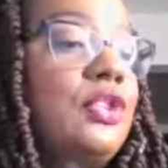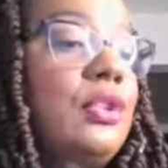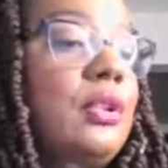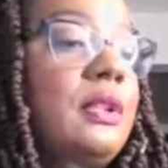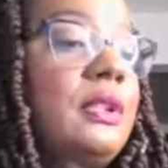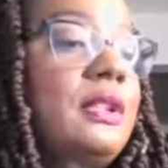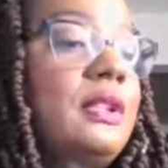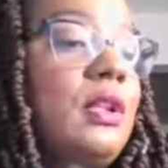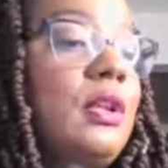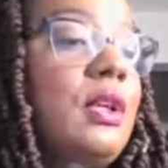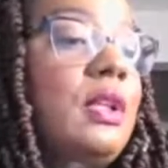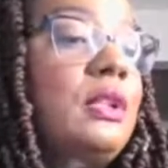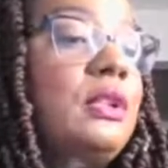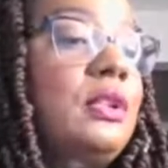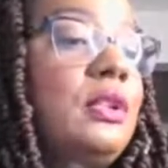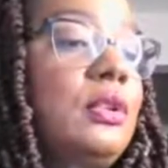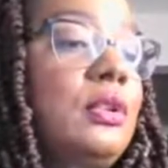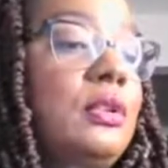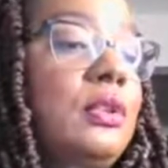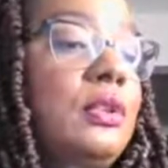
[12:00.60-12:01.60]
Shirley's
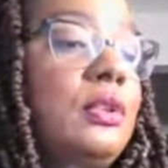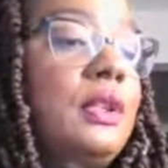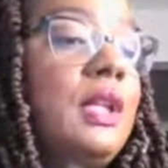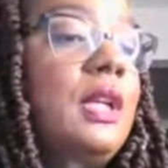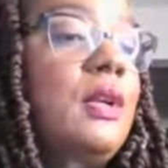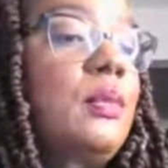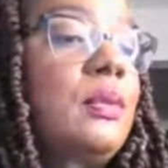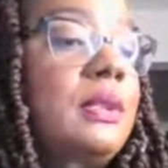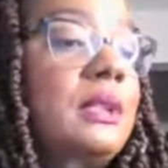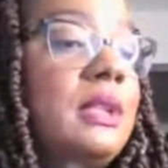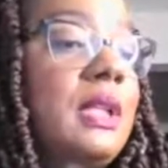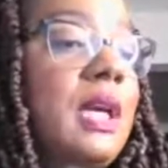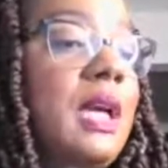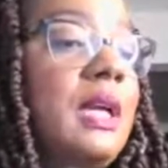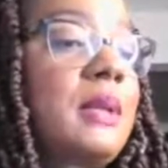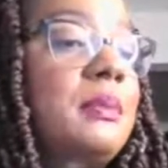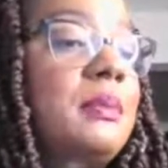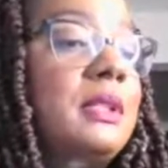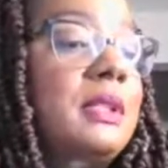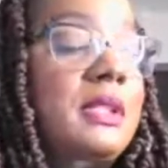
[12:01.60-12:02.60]
heart told her it was
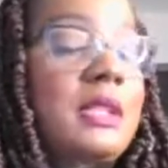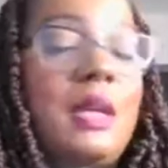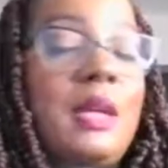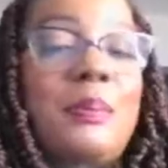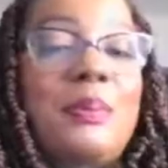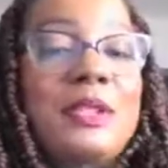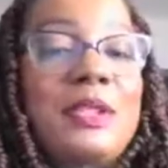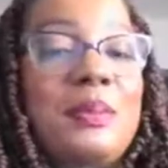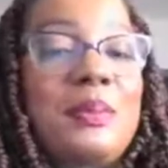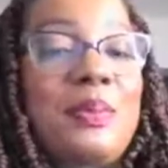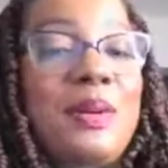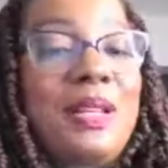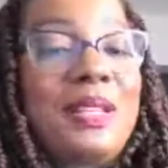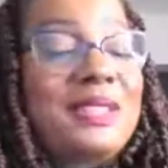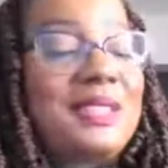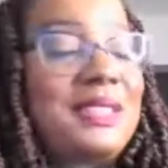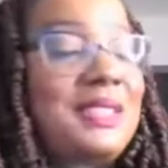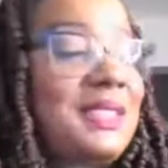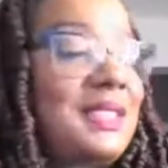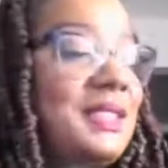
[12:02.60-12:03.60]
time to step into
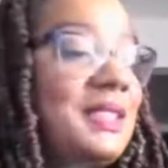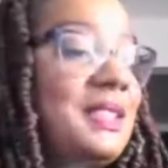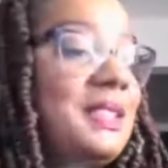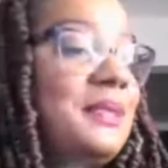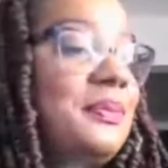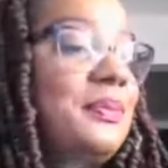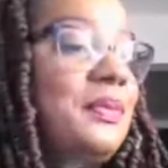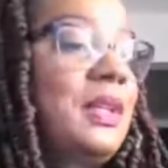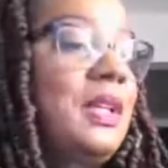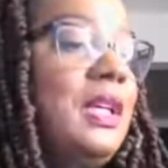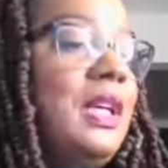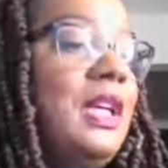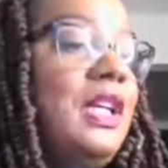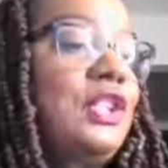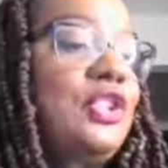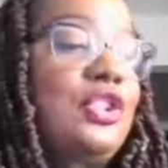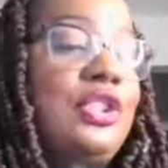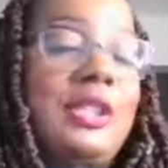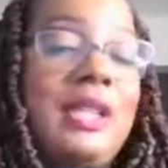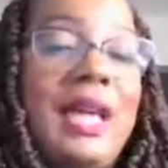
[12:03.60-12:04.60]
politics.
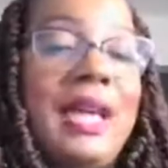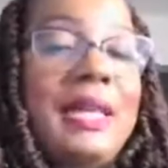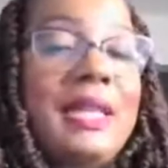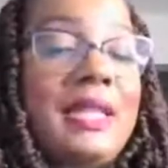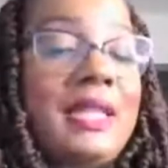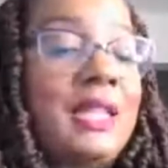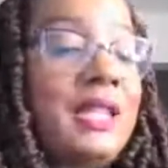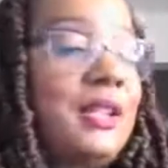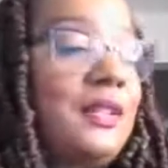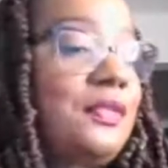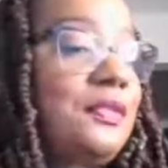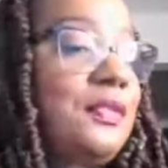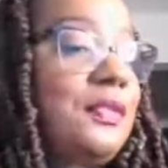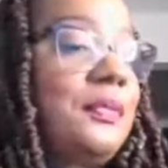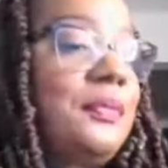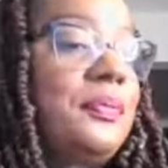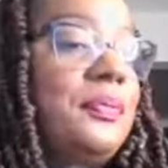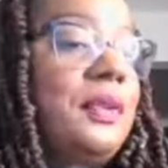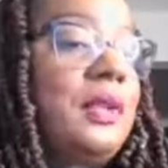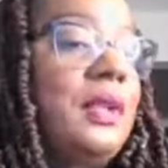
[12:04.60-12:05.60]
She had a
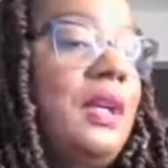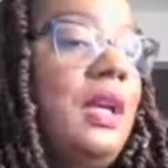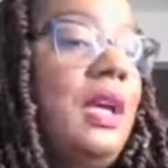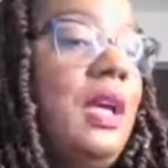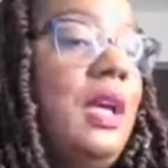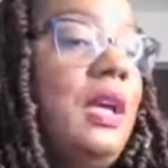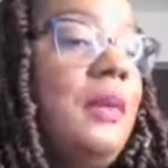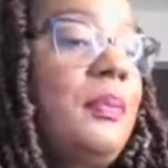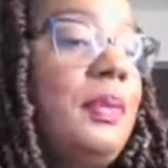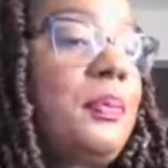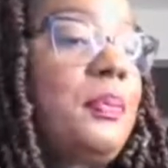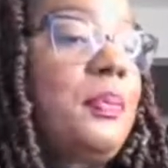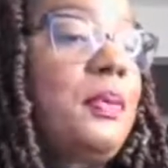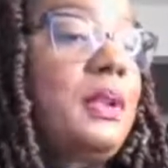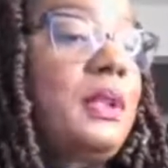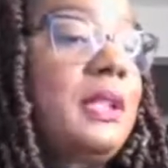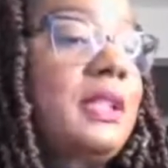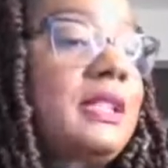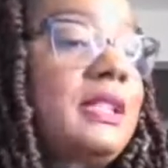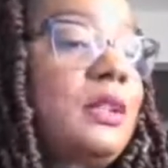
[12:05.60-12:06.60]
gift.
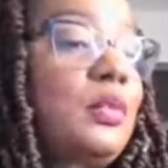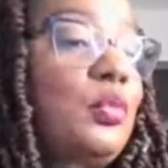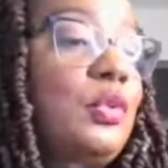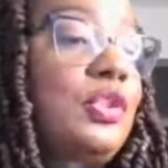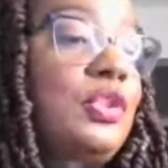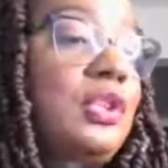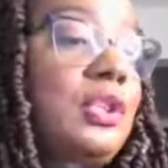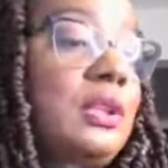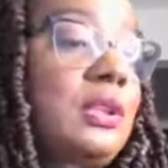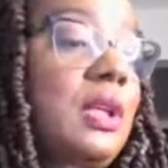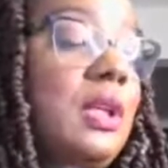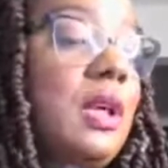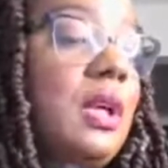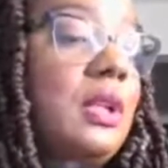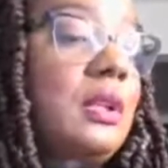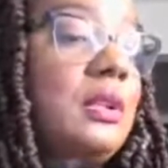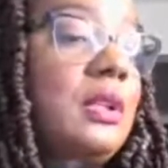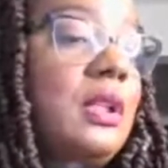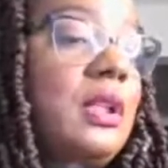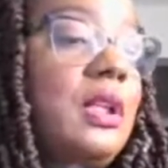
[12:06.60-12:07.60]
People listened when she
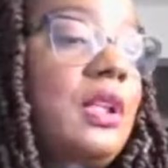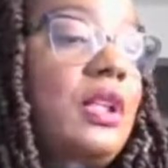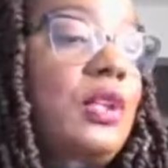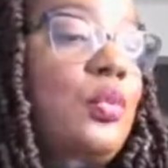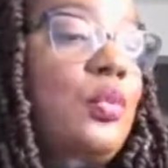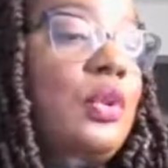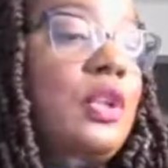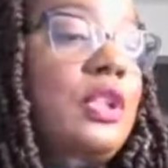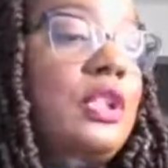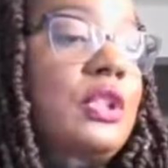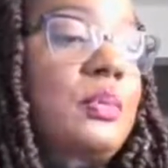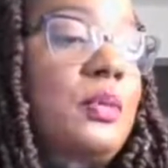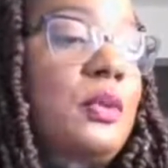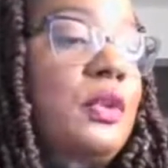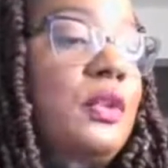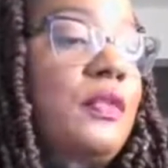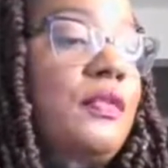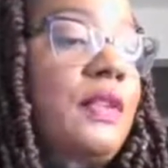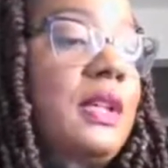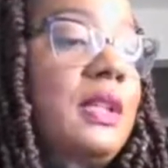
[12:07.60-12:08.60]
talked. Her words
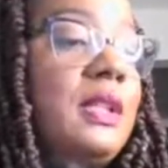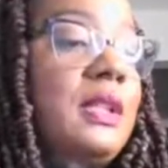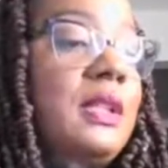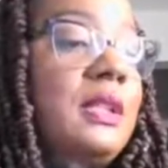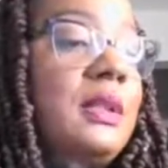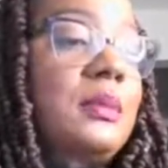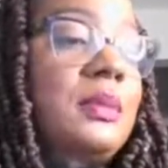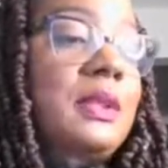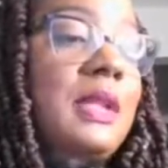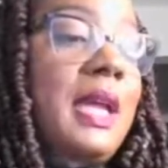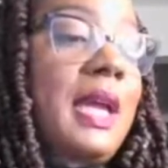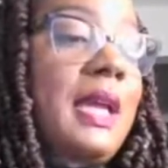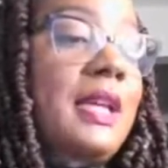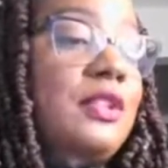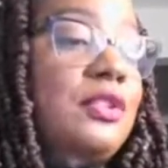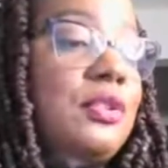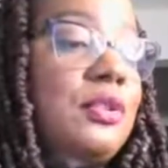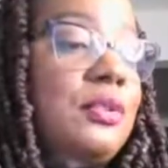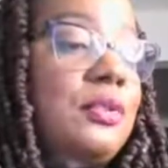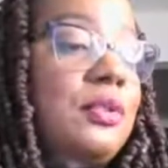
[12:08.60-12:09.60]
motivated them to
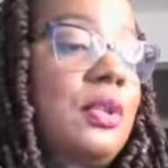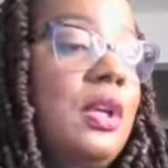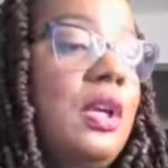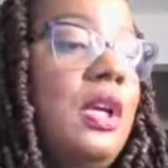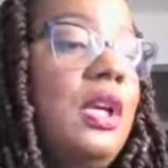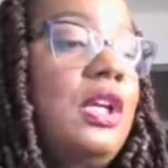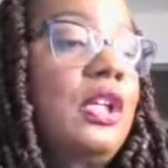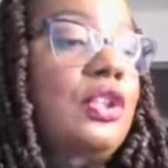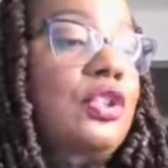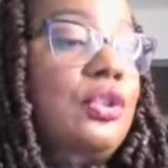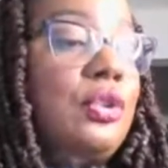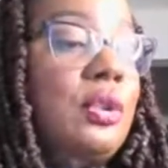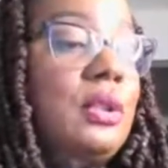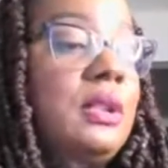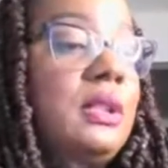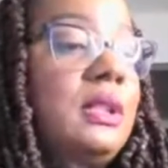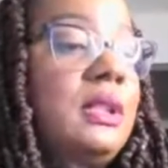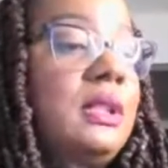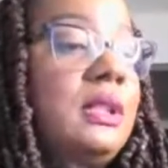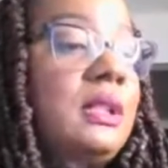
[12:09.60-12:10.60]
action.
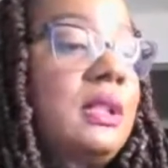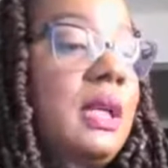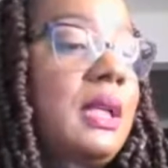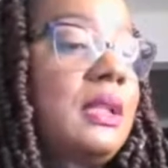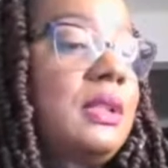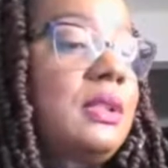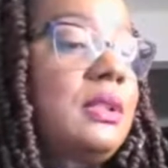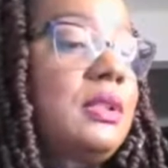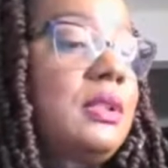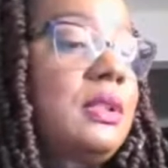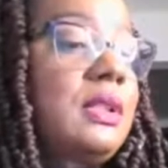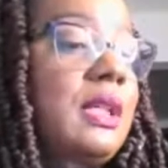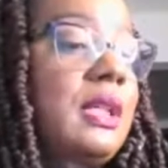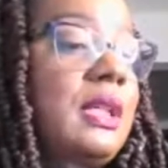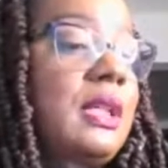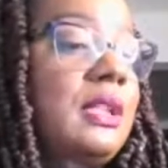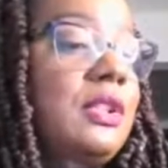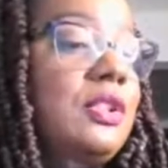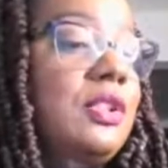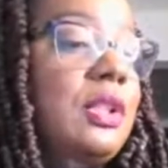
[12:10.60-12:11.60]
Shirley decided to
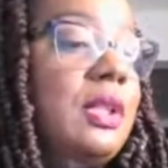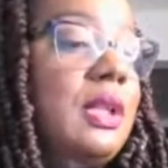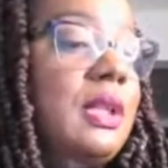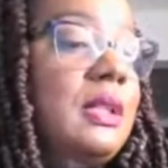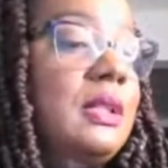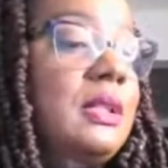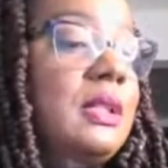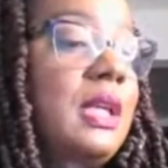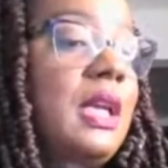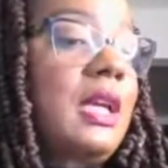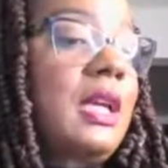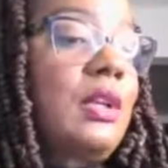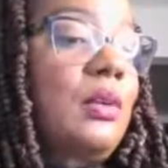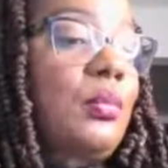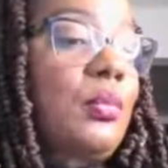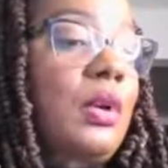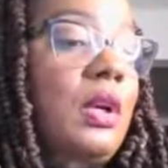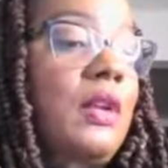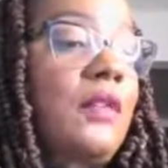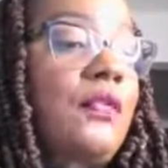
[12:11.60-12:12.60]
take a chance
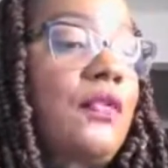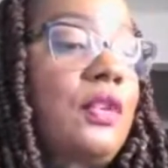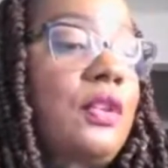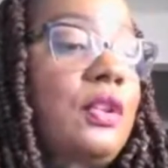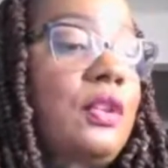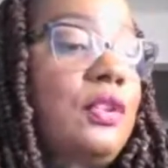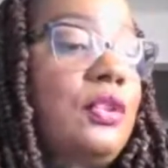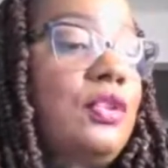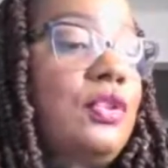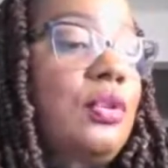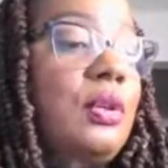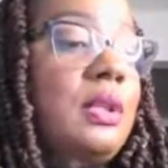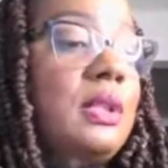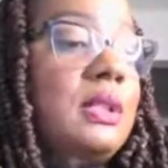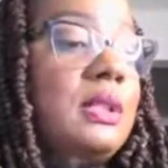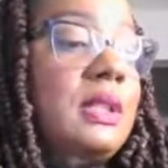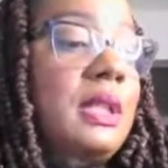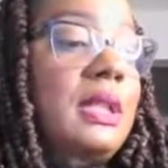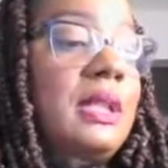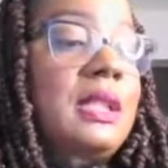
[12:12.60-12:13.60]
and run for the New
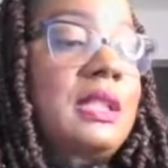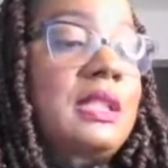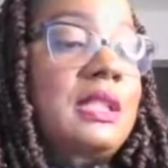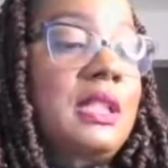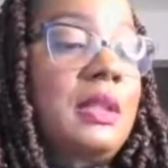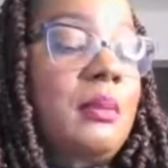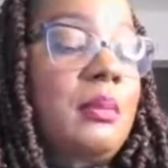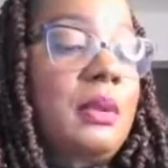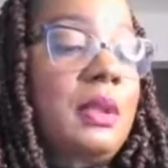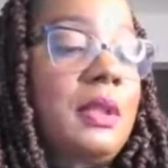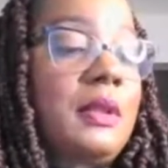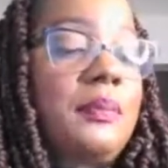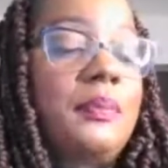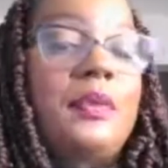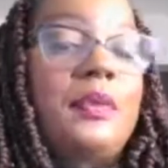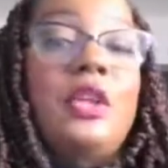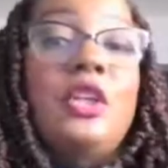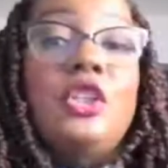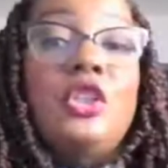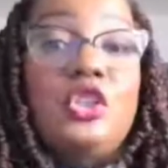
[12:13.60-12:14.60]
York State Assembly.
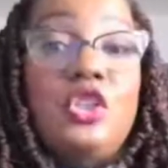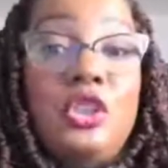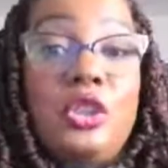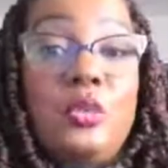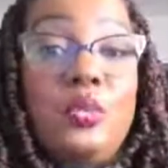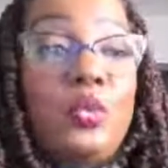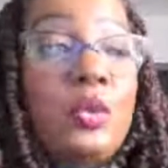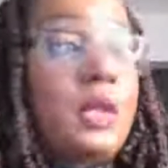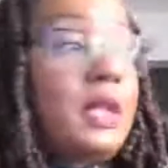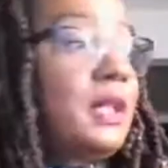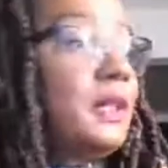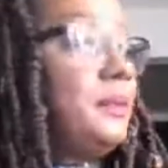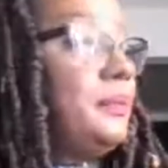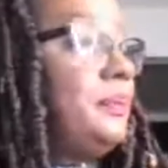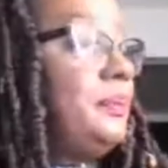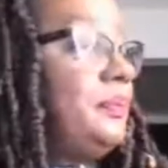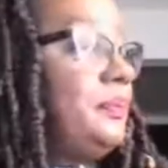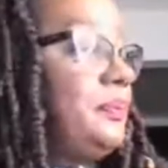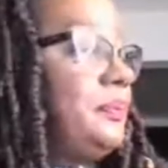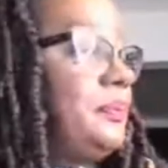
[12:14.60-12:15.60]
She
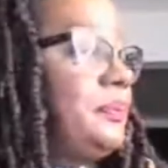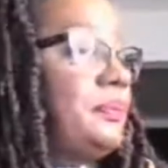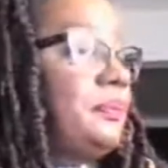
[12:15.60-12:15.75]
won.